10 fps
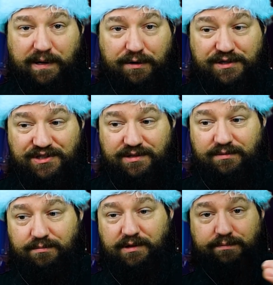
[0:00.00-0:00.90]
parents
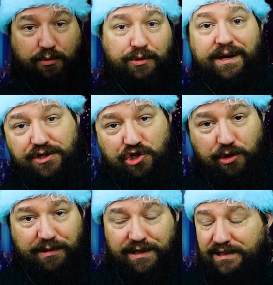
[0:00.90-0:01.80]
but born in
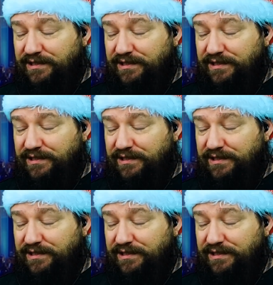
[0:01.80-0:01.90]
Germany,